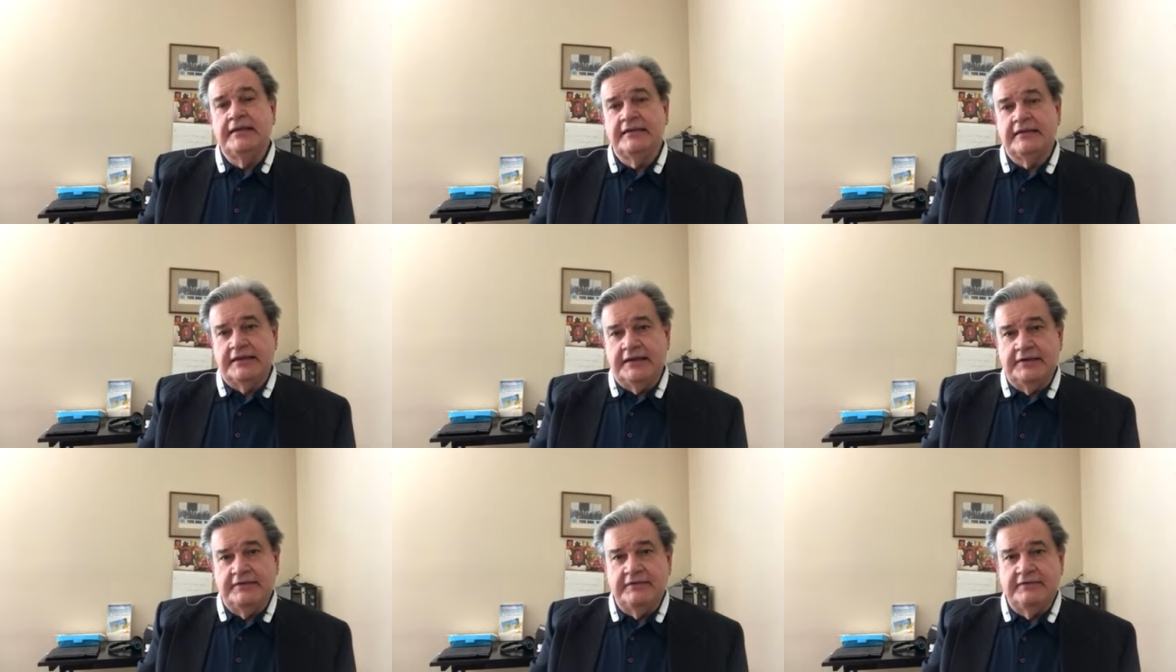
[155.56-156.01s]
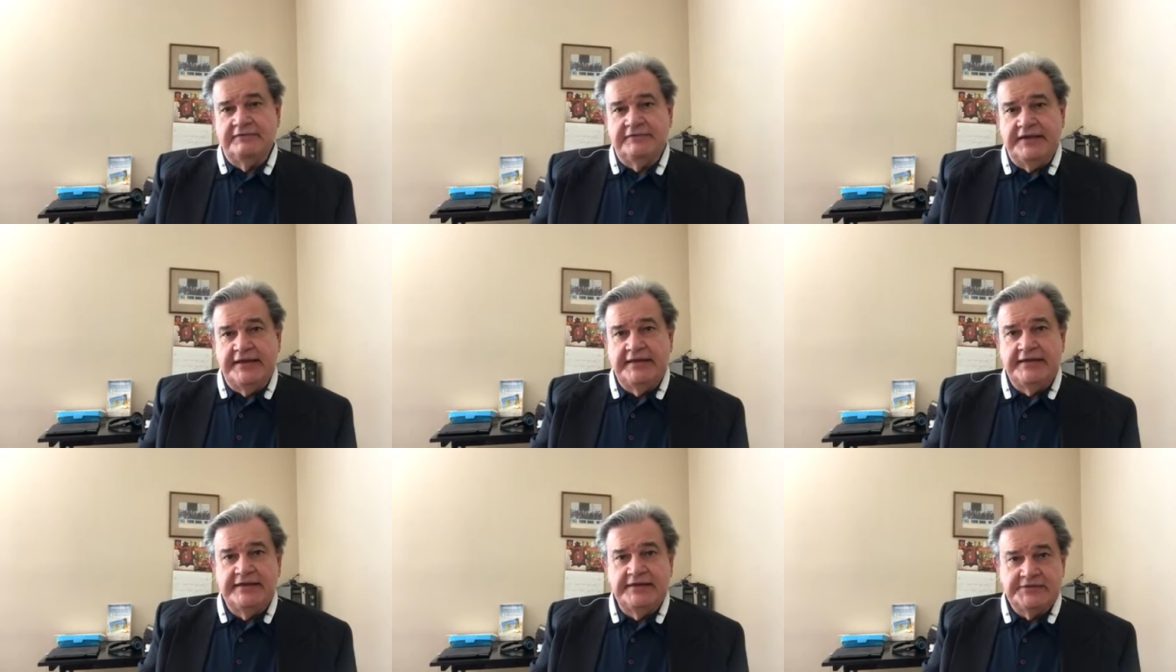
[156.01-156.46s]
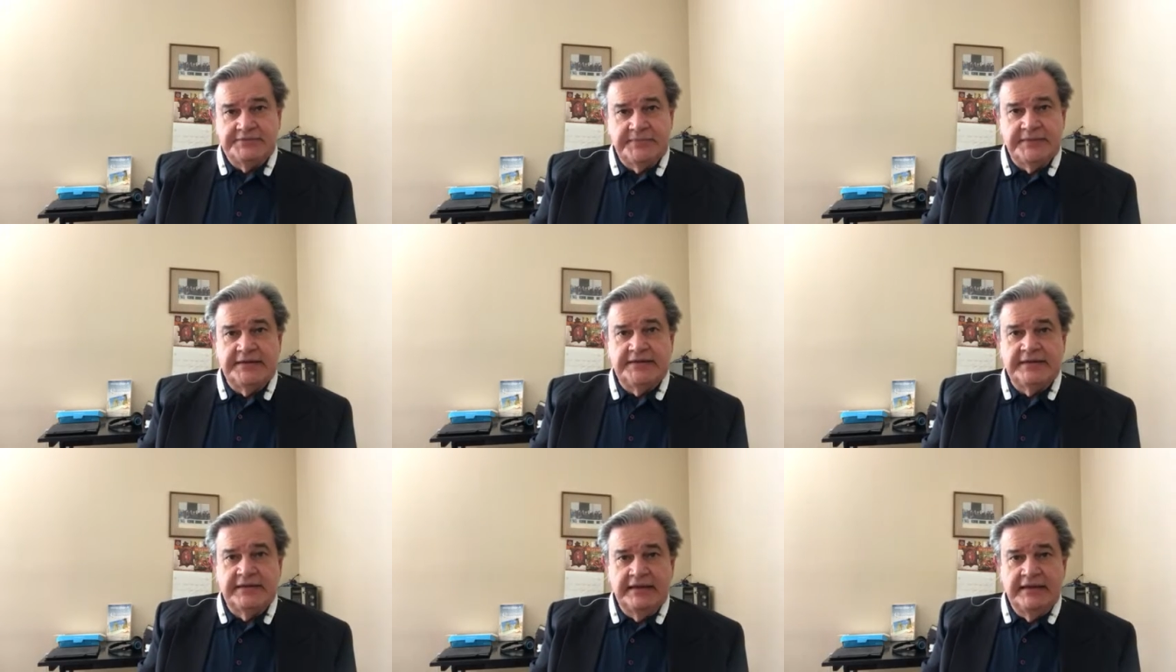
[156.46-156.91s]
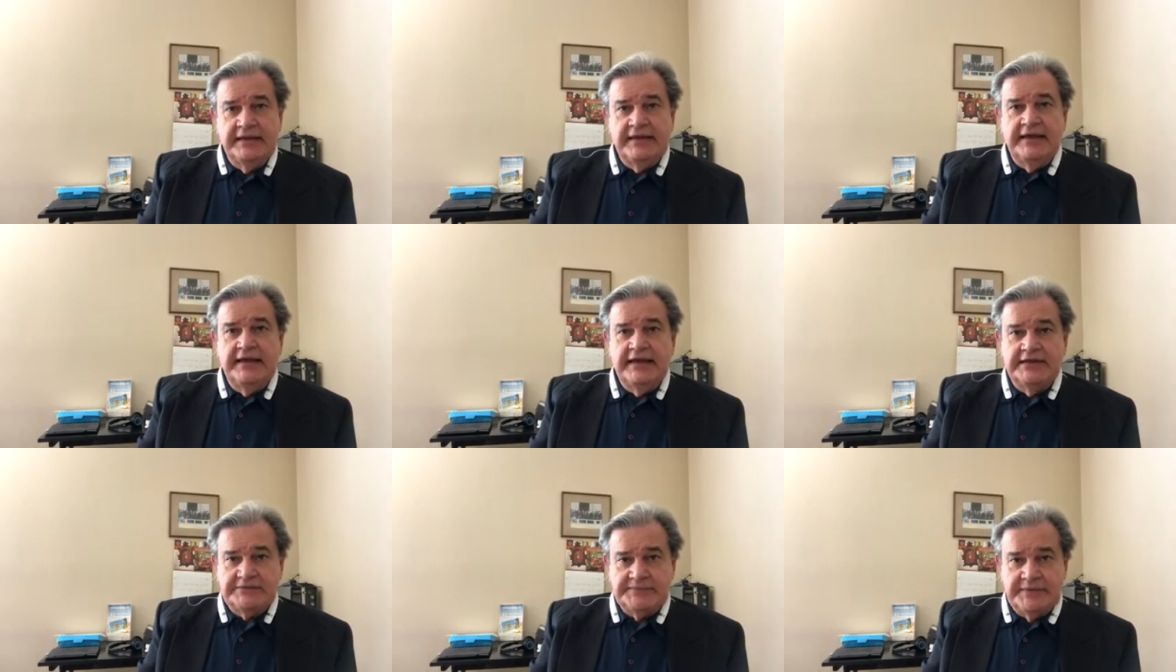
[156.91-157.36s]
the caravan has been
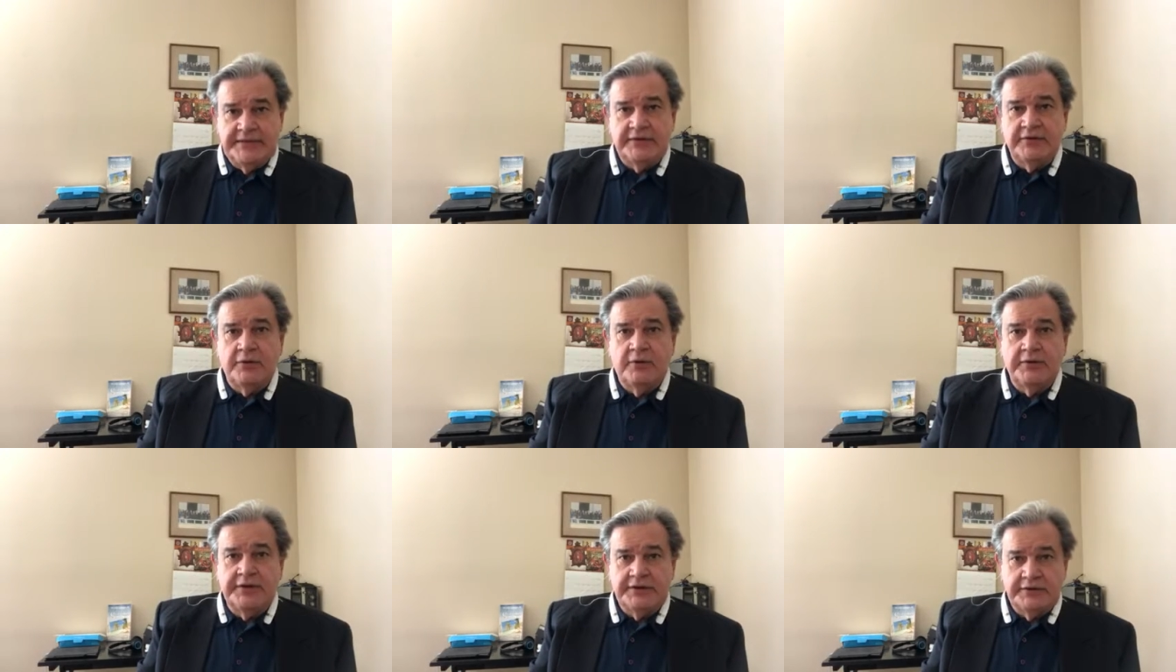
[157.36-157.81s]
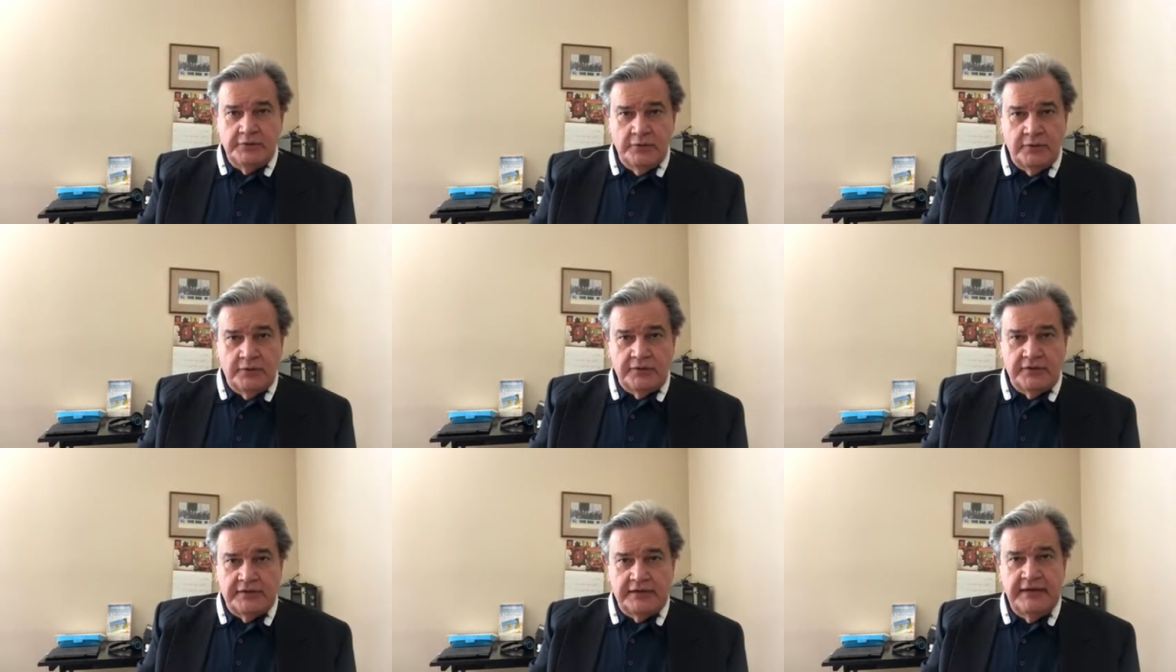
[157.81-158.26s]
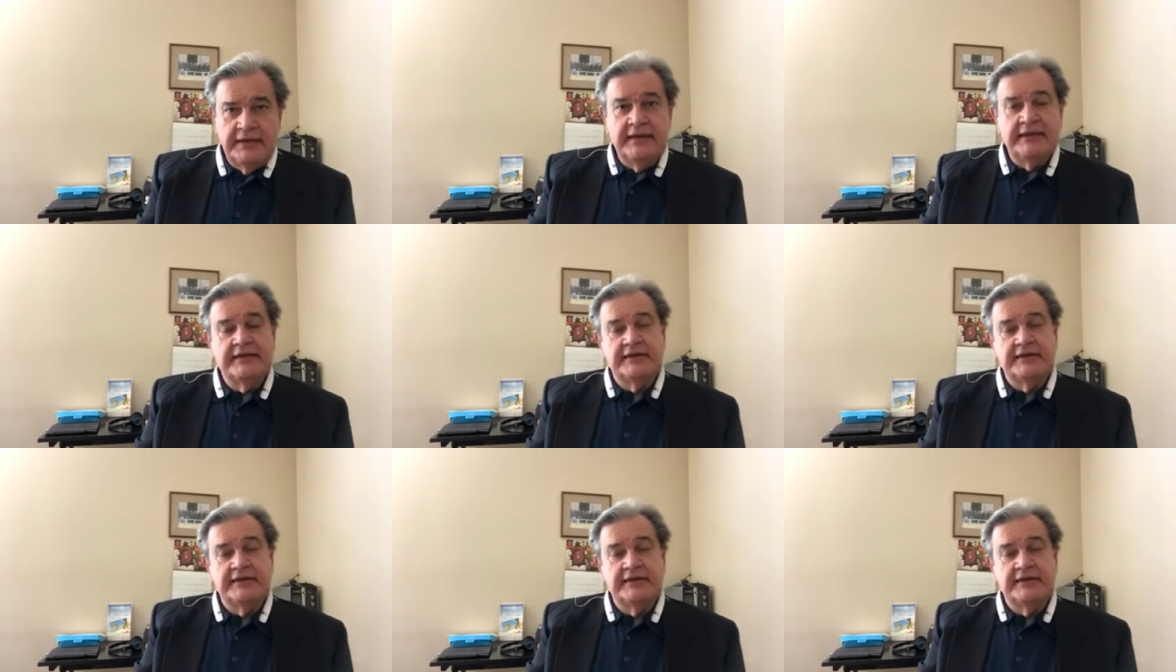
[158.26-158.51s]
has been going north.